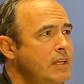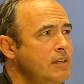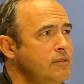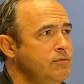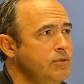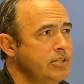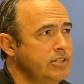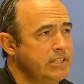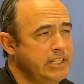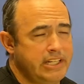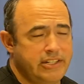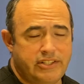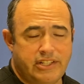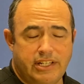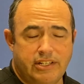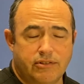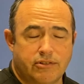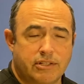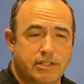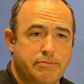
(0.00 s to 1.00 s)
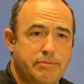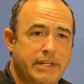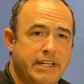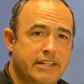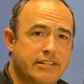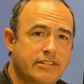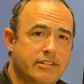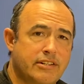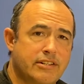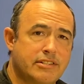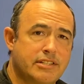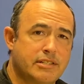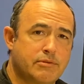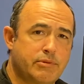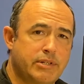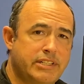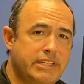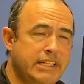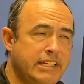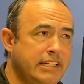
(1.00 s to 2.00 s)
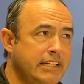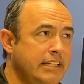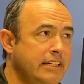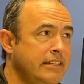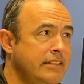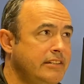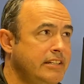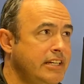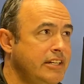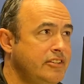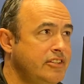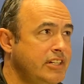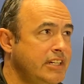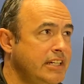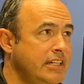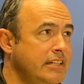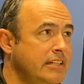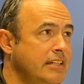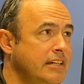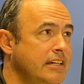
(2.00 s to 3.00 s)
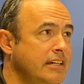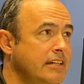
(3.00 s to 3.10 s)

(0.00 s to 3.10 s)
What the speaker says: We're teaching orthopedic surgeons, we're teaching